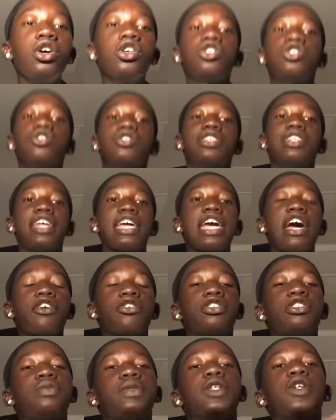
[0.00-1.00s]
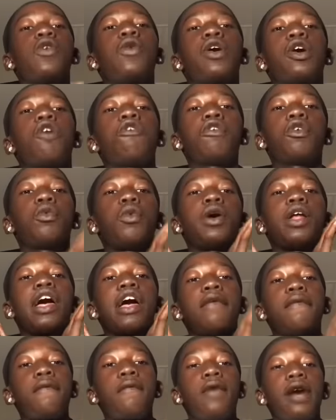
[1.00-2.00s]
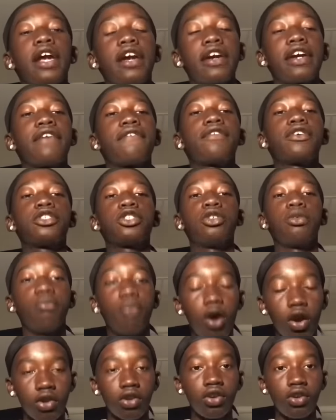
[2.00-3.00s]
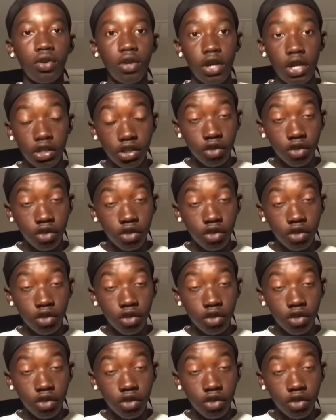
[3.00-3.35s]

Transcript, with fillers: So today I'll just be going over what I'm wearing for tomorrow.